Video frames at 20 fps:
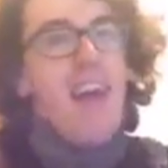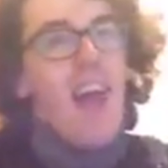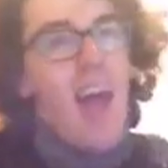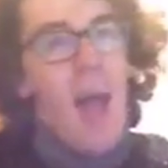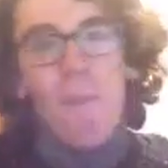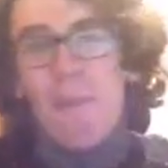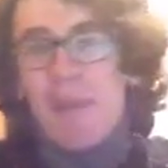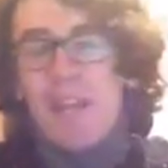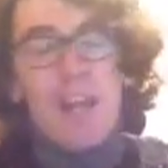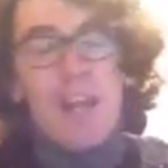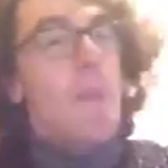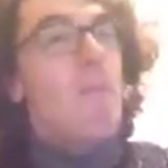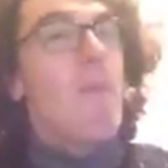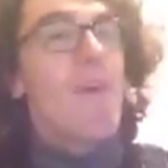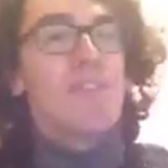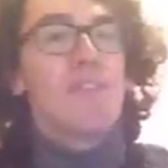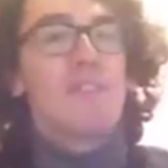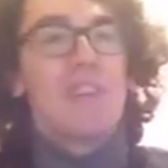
I mean, come on,